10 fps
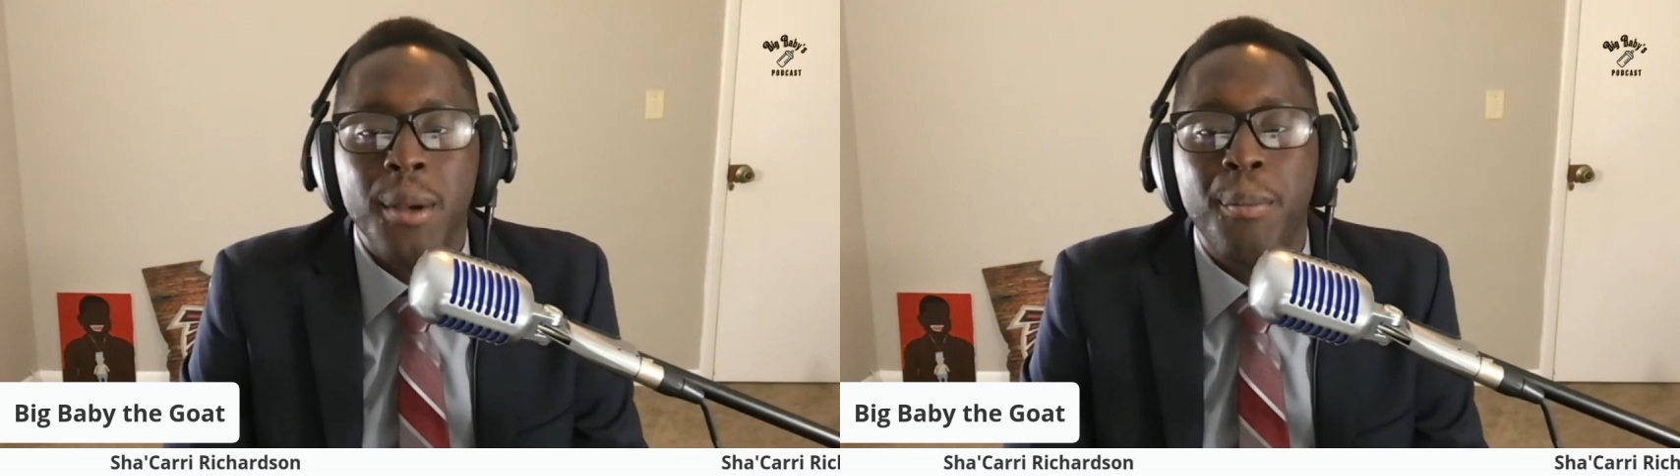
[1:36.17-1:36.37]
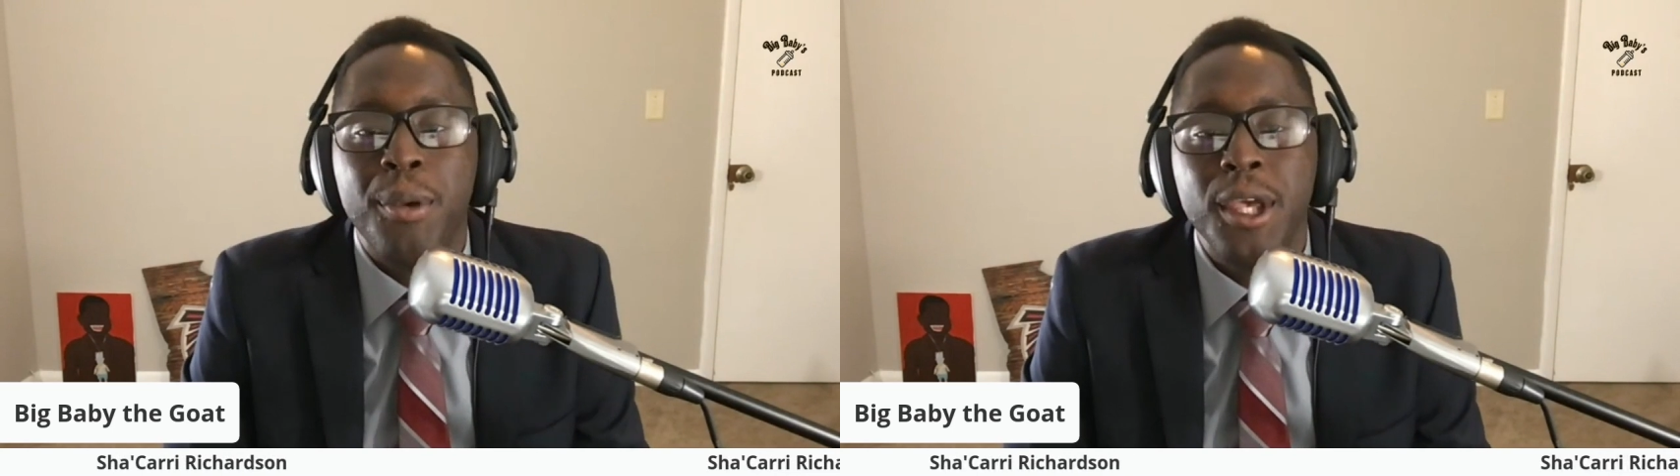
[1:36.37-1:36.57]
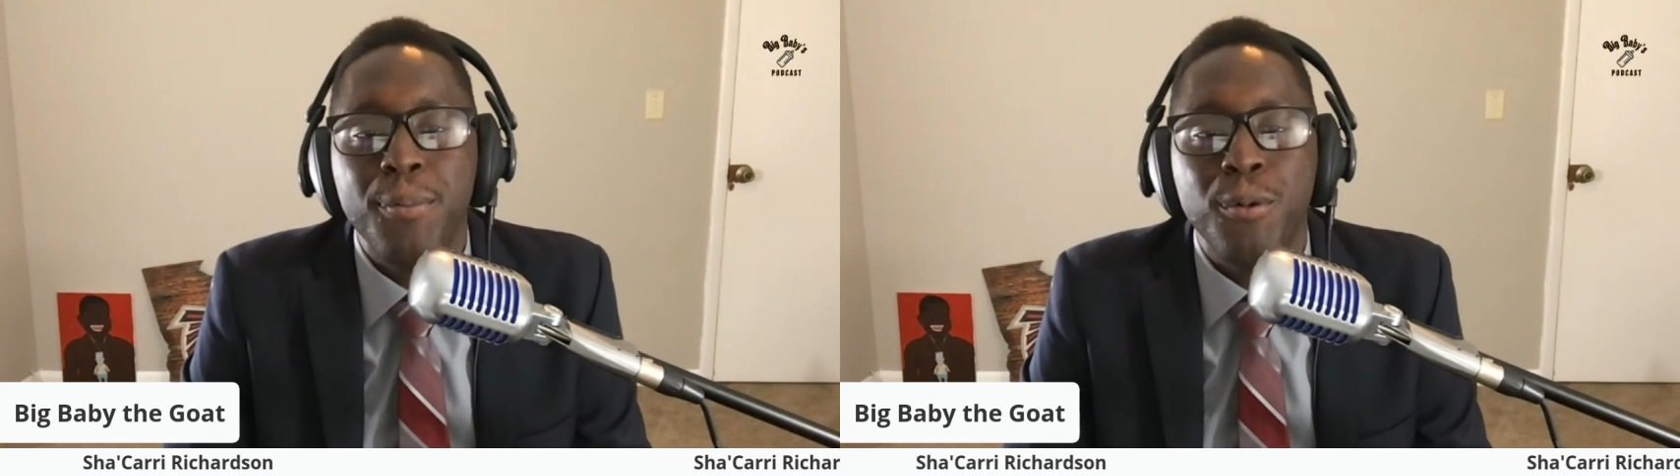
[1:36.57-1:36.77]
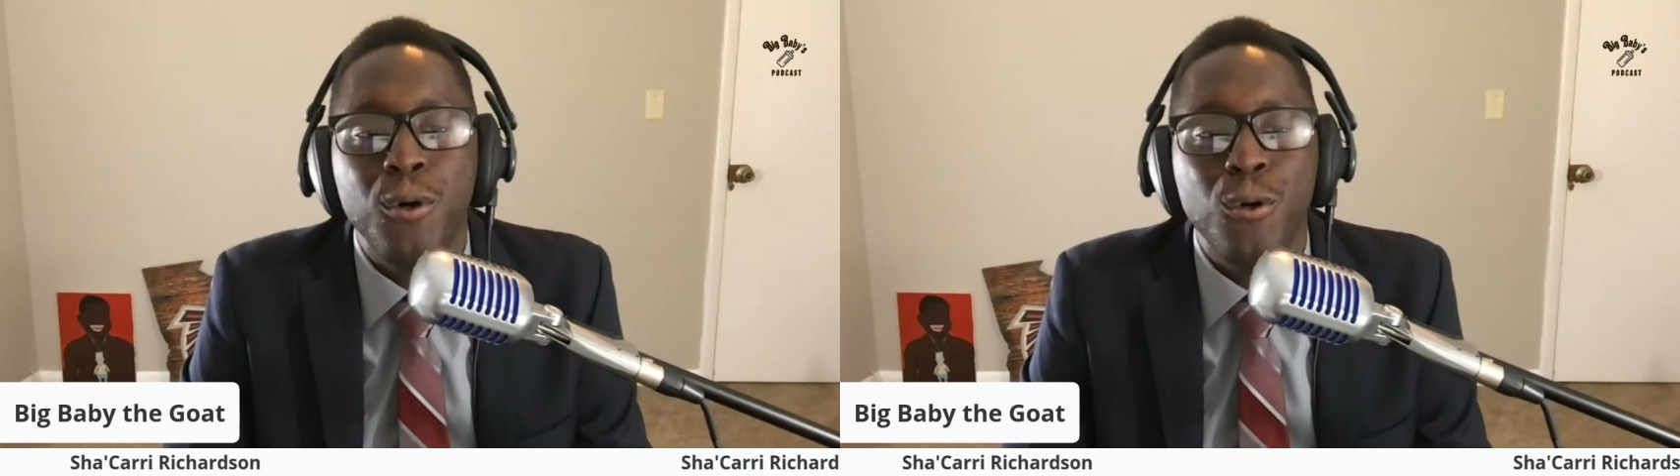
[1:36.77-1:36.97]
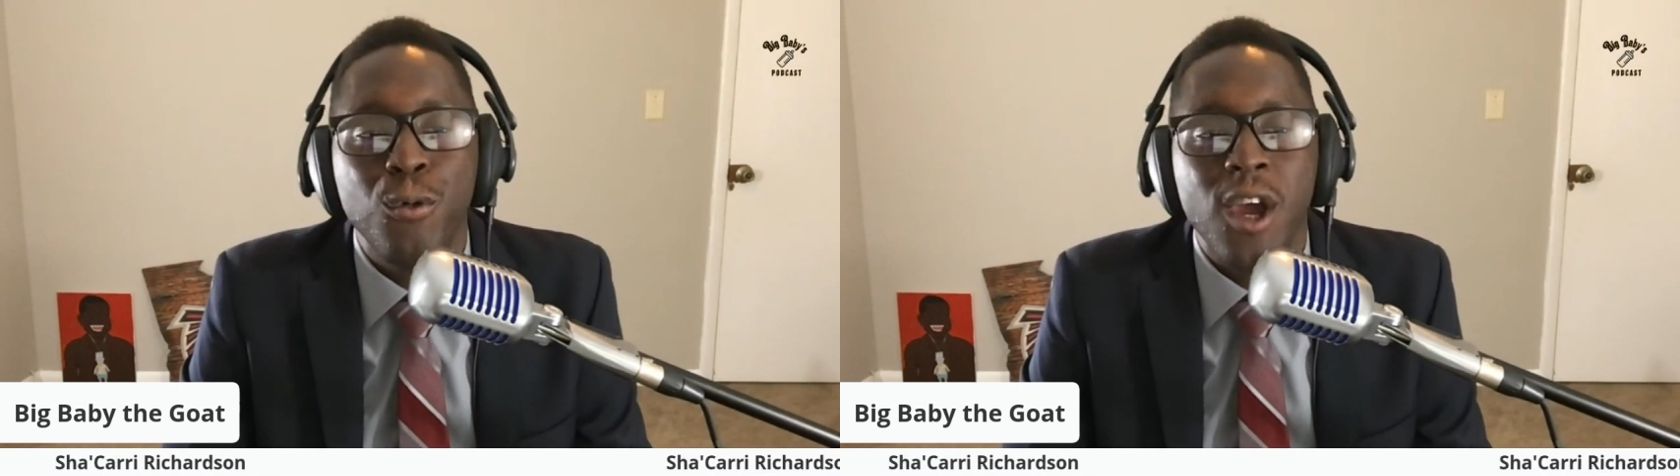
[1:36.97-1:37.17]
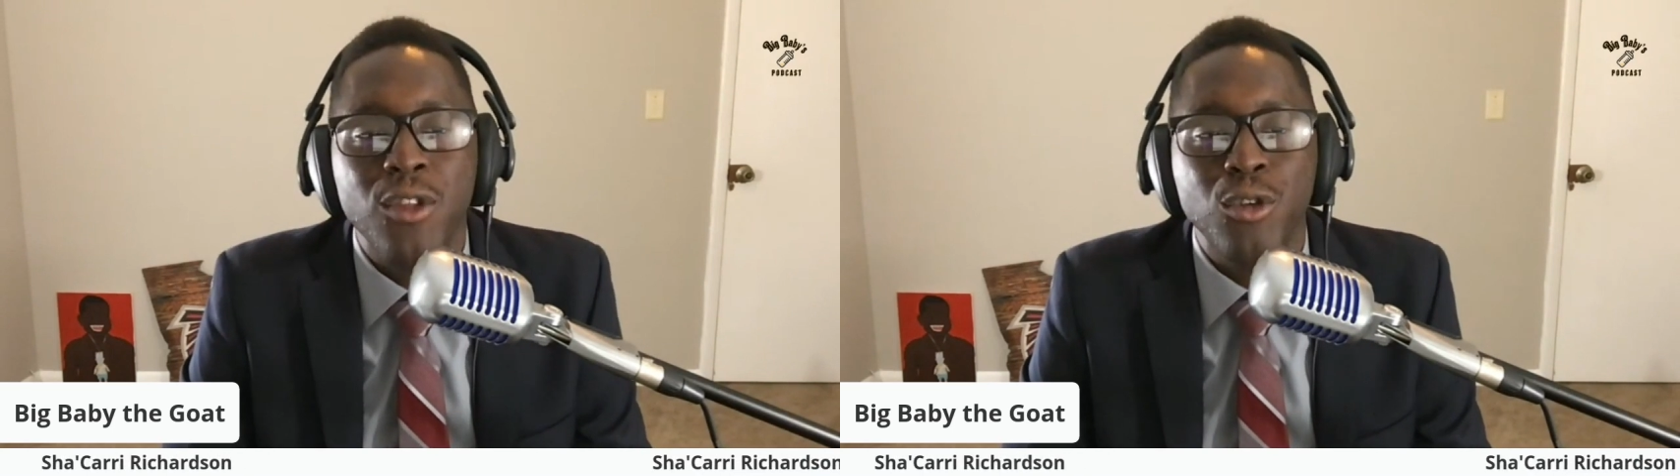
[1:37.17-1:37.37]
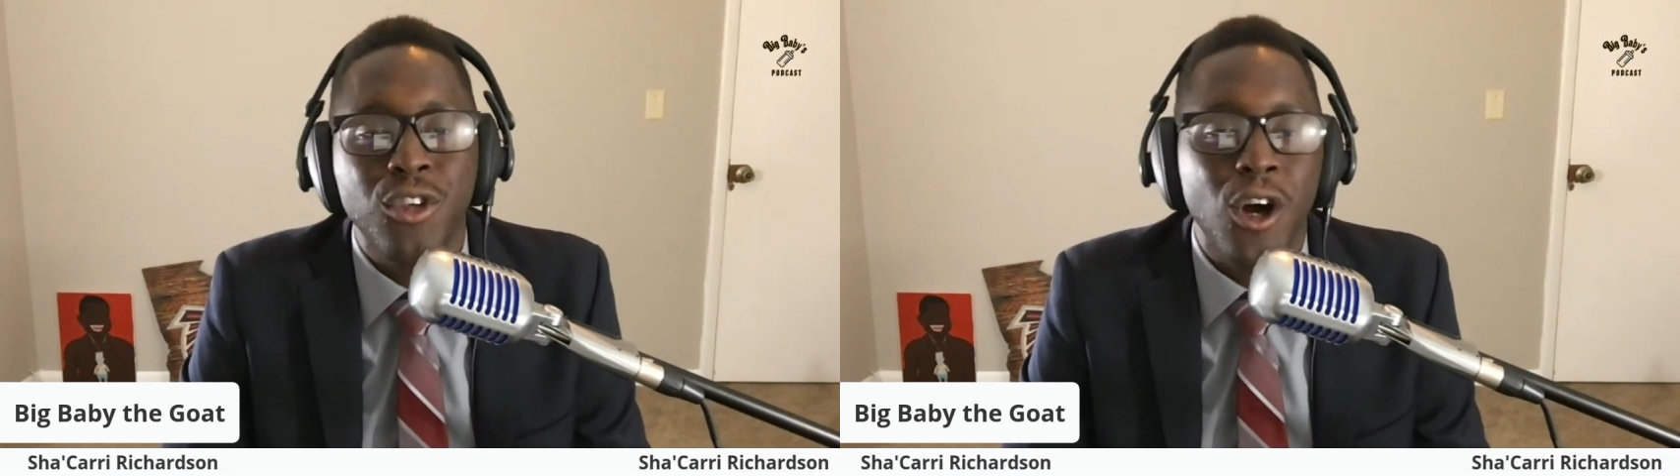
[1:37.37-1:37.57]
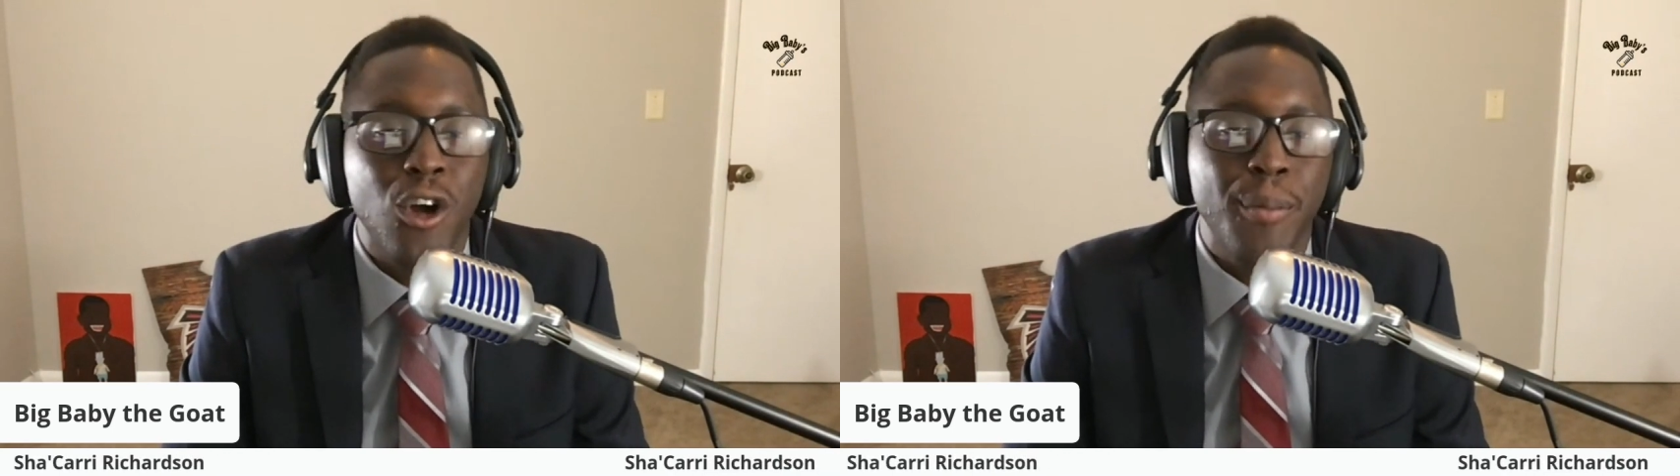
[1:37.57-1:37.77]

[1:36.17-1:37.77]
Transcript: People rather talk